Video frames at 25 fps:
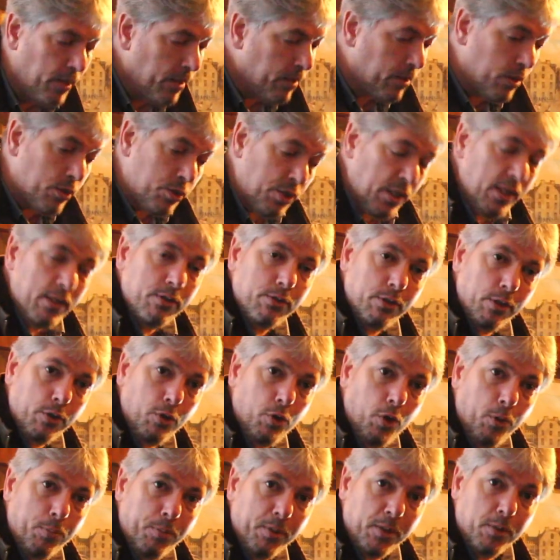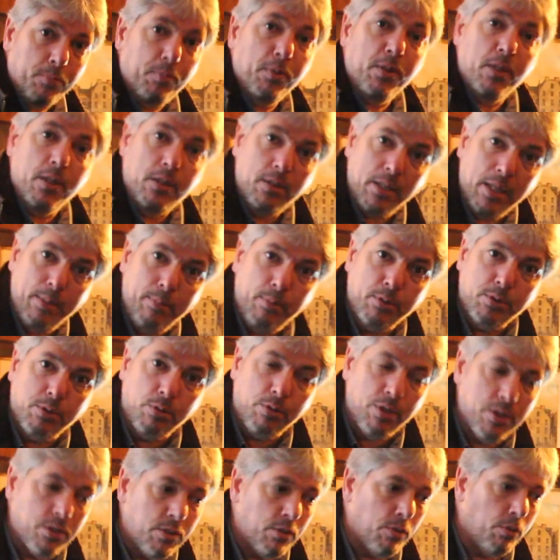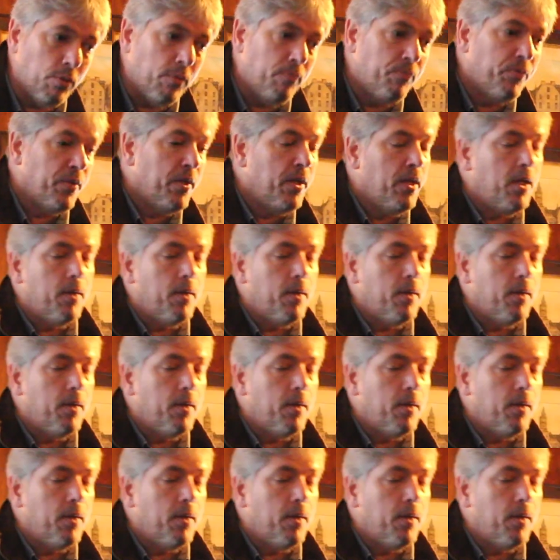The chairs are copies, but the table's original.